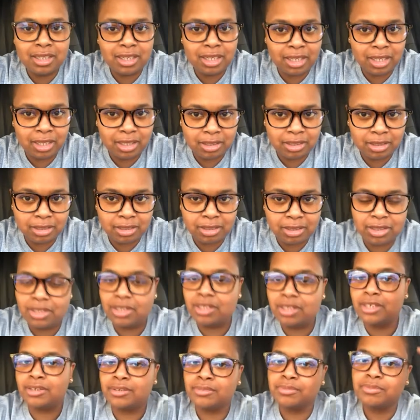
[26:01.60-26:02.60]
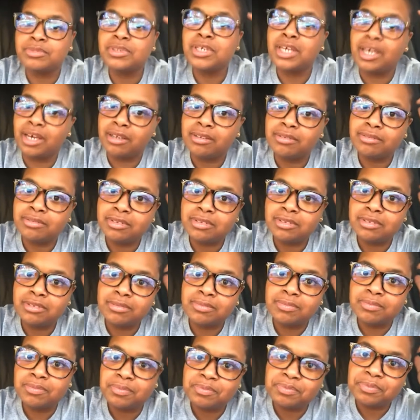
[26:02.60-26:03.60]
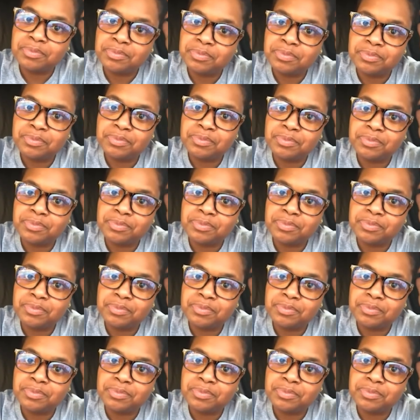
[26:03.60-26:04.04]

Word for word: of they. You know, I'm a am a fan. I'm I'm a